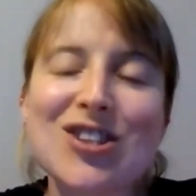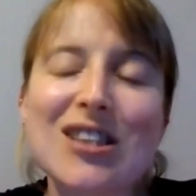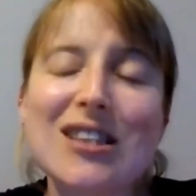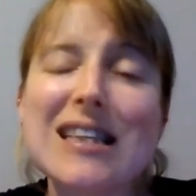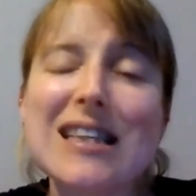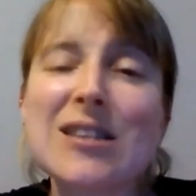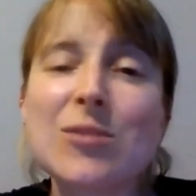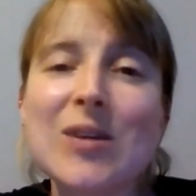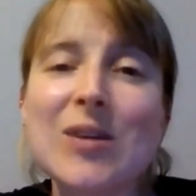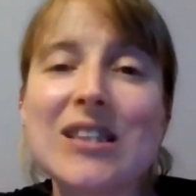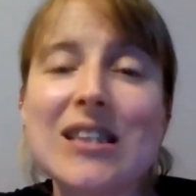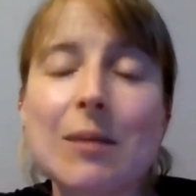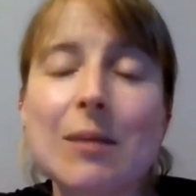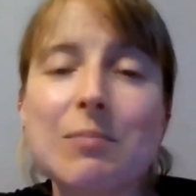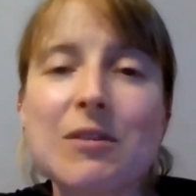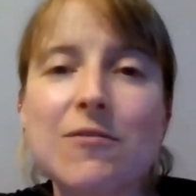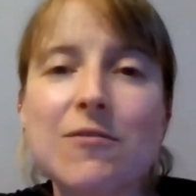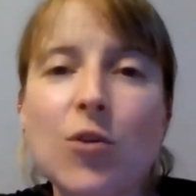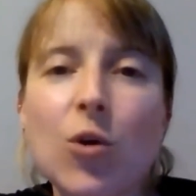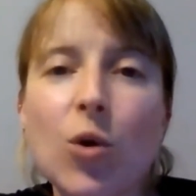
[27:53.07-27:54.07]
And as we said
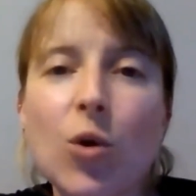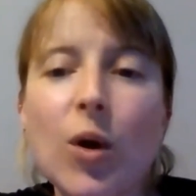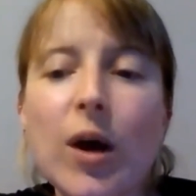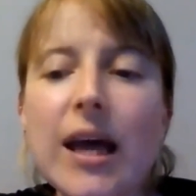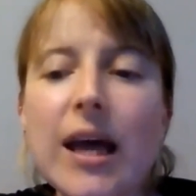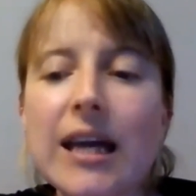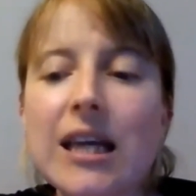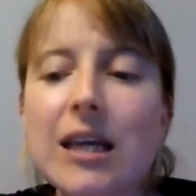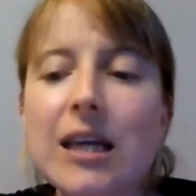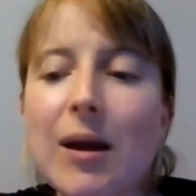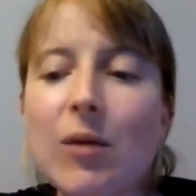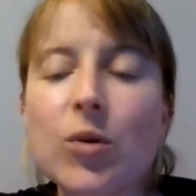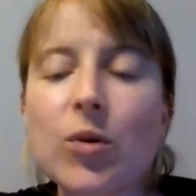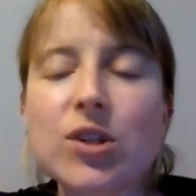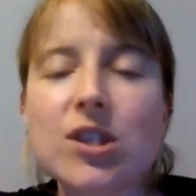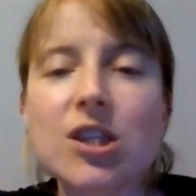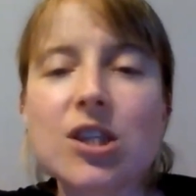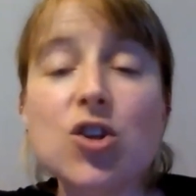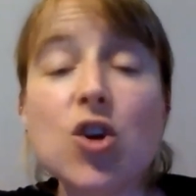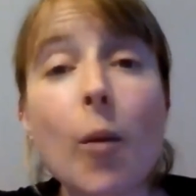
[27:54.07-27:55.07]
before, you may
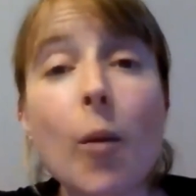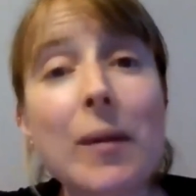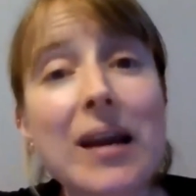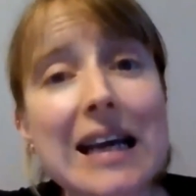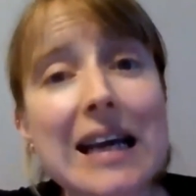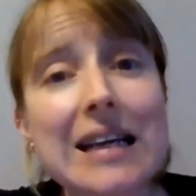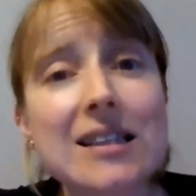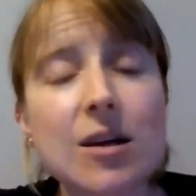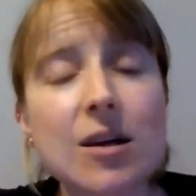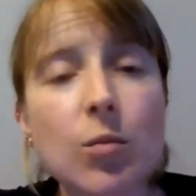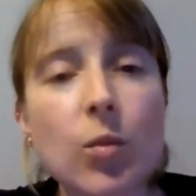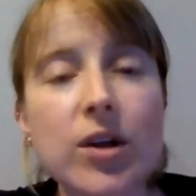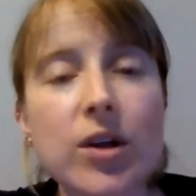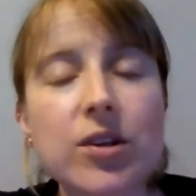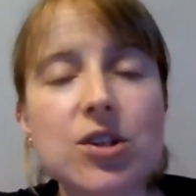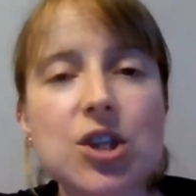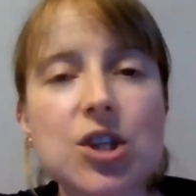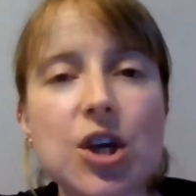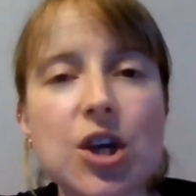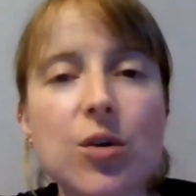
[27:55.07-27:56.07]
want to nominate someone
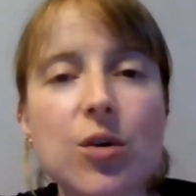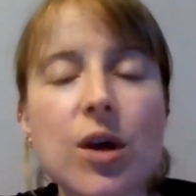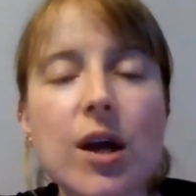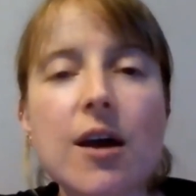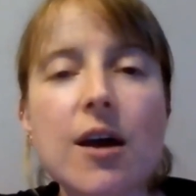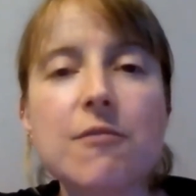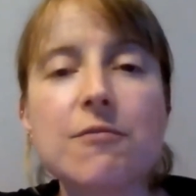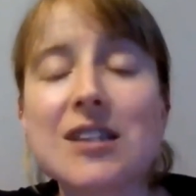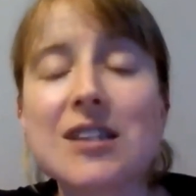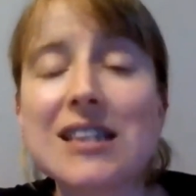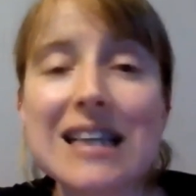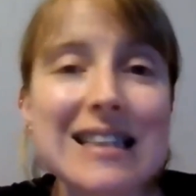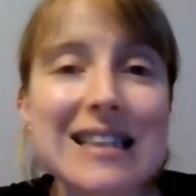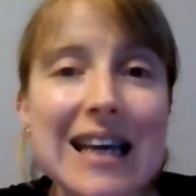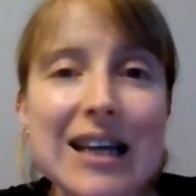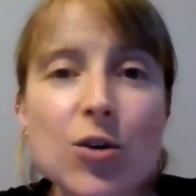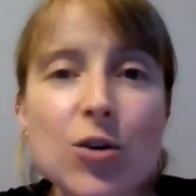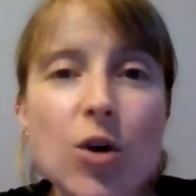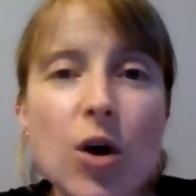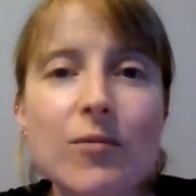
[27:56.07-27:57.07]
to
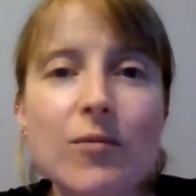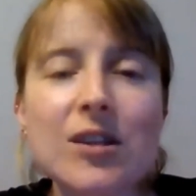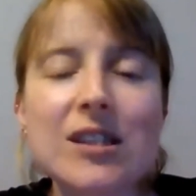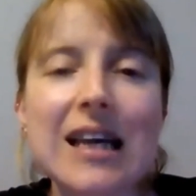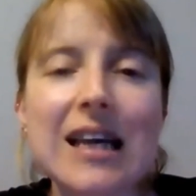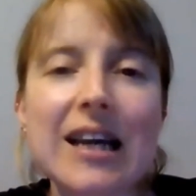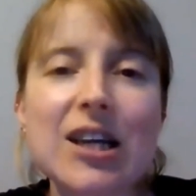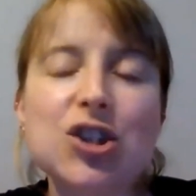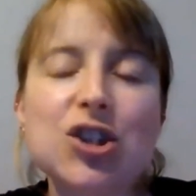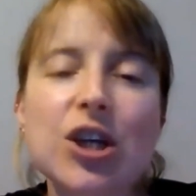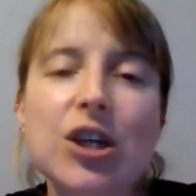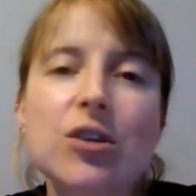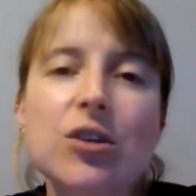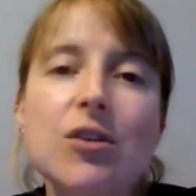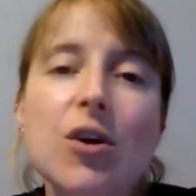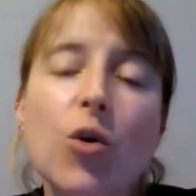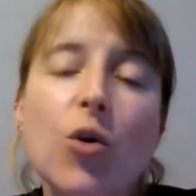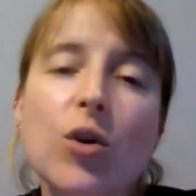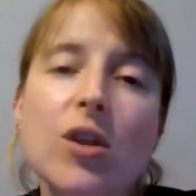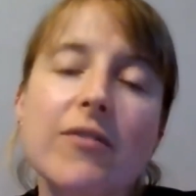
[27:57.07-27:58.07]
facilitate your
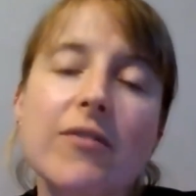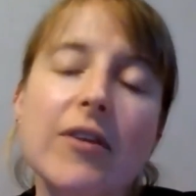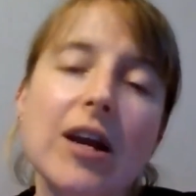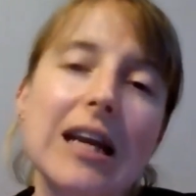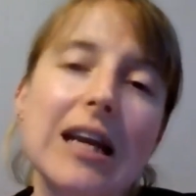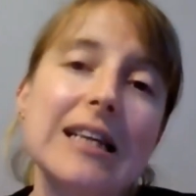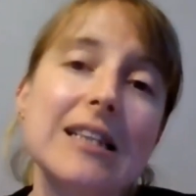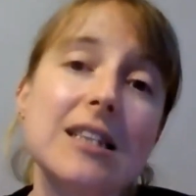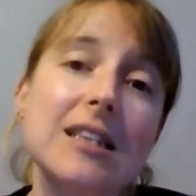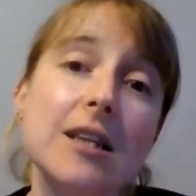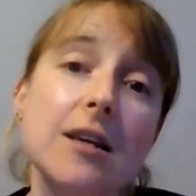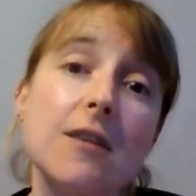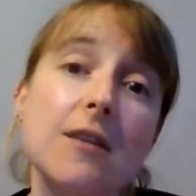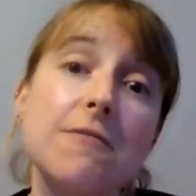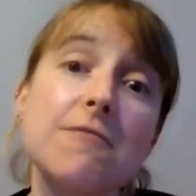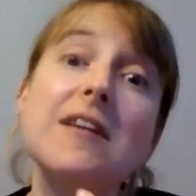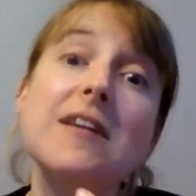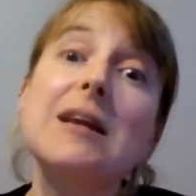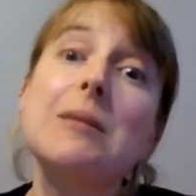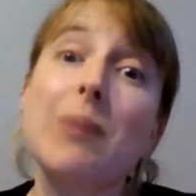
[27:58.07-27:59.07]
conversation, or at the very least to
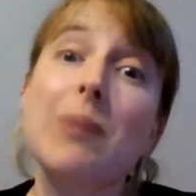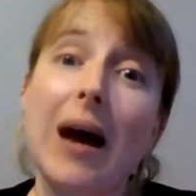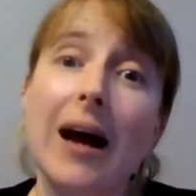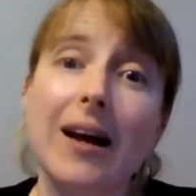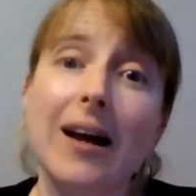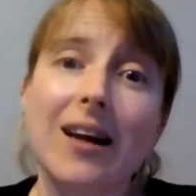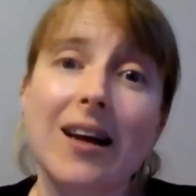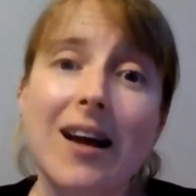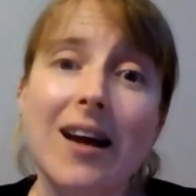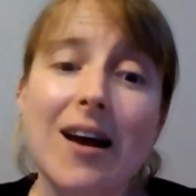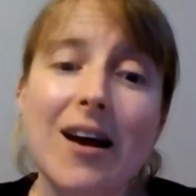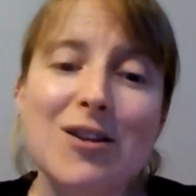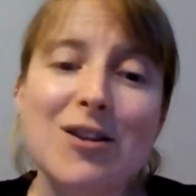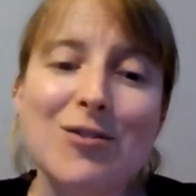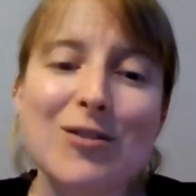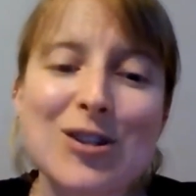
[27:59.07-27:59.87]
feedback the